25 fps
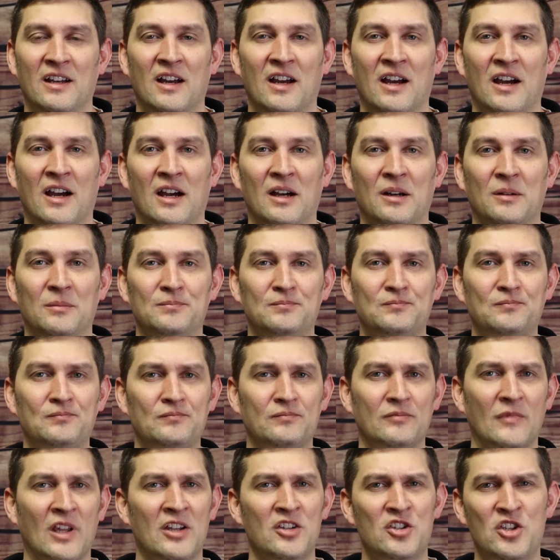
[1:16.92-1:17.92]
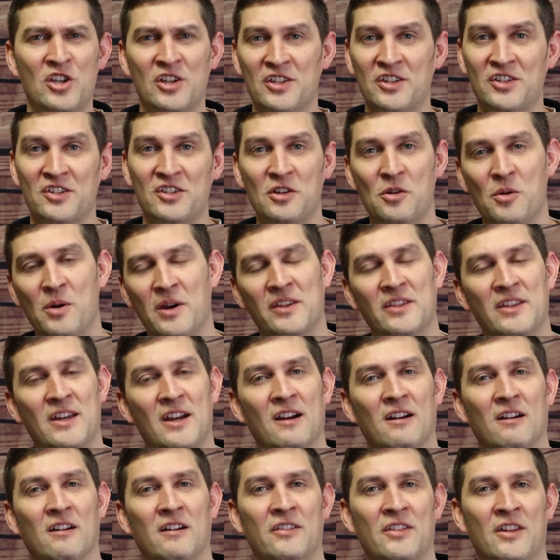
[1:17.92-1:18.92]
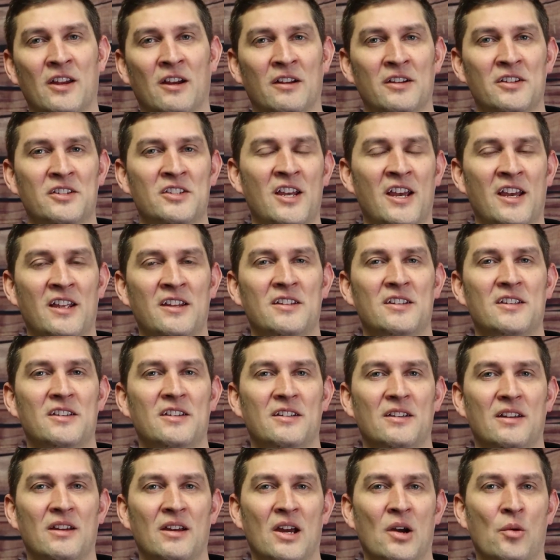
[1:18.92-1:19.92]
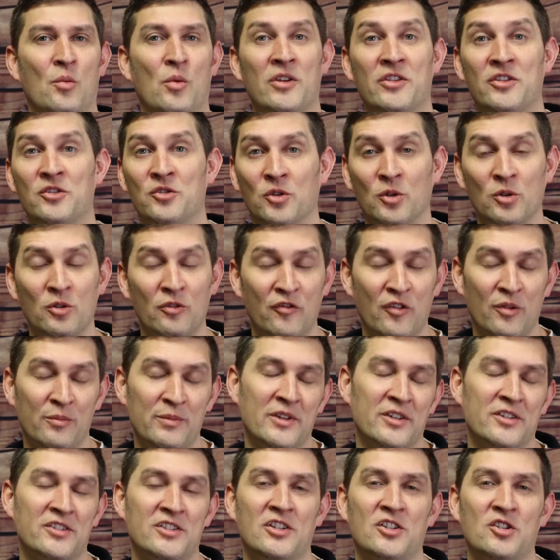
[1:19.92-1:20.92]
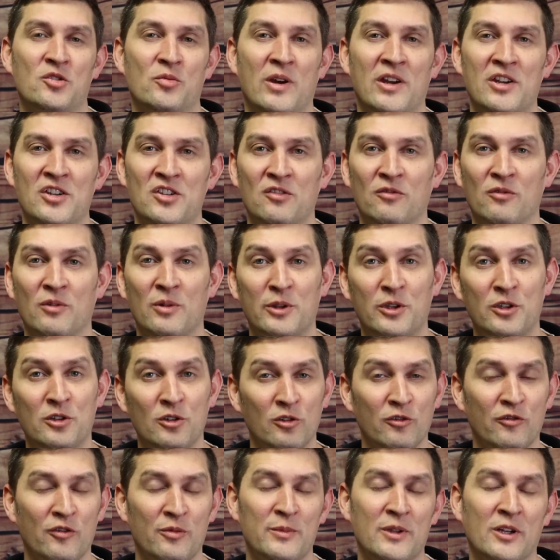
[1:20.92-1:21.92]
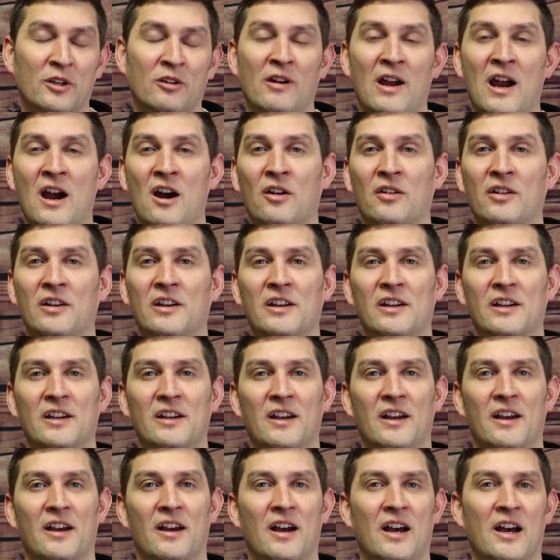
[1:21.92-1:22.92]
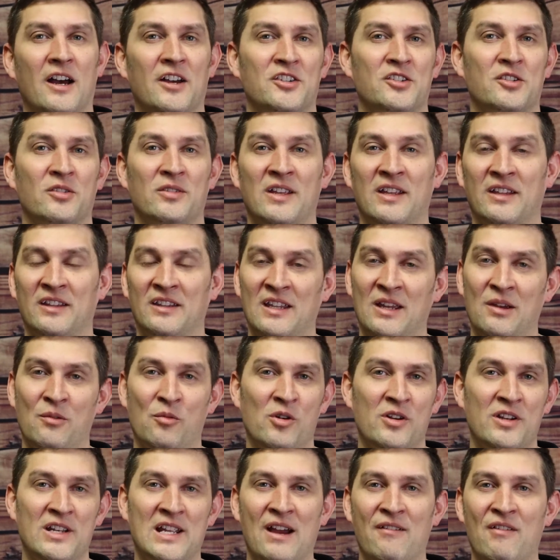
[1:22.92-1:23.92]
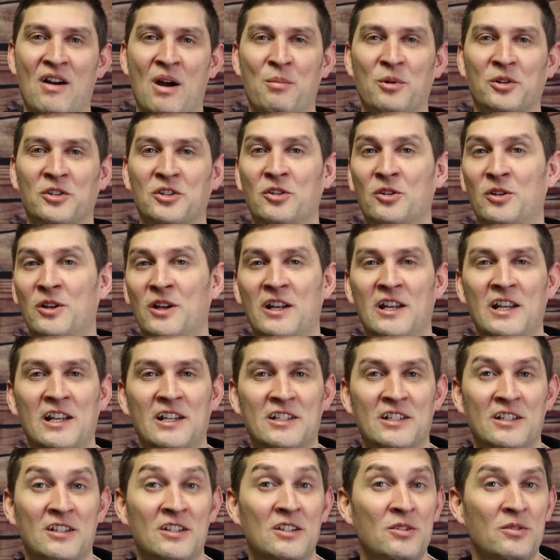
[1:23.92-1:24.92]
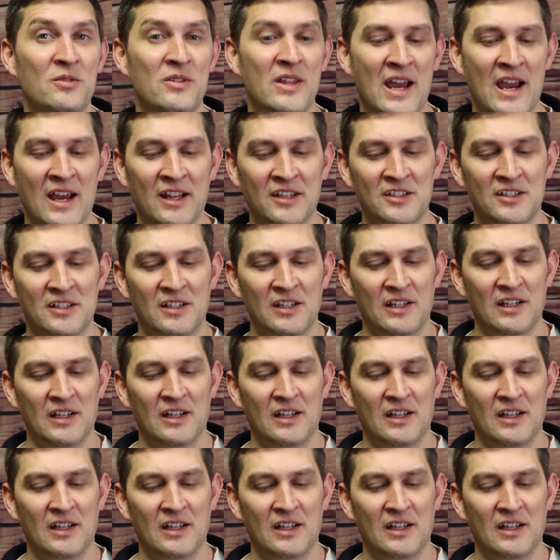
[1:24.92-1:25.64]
And Jesus, knowing their intent, withdrew from the situation, withdrew from the crowd, so that they wouldn't have opportunity to do that.